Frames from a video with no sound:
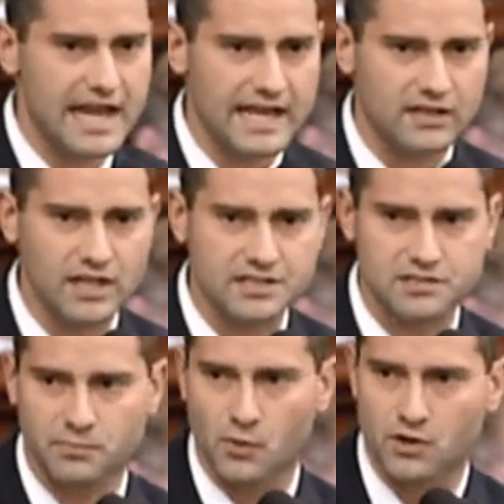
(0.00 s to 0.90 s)
in ALS
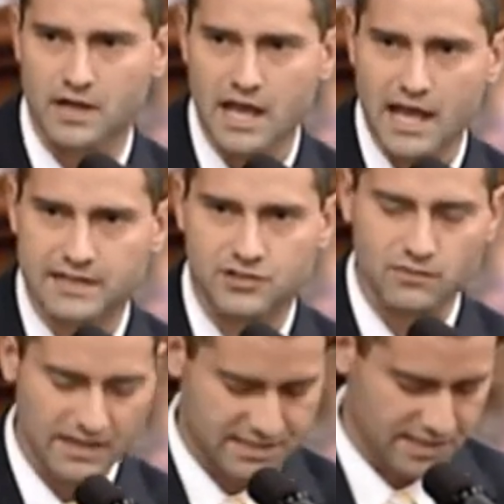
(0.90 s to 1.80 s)
support and
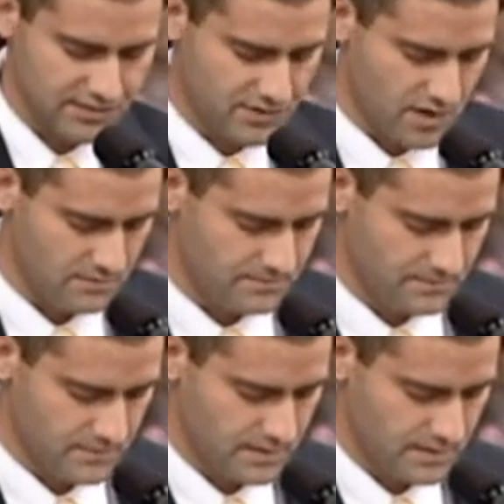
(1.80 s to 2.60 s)
Tourette syndrome.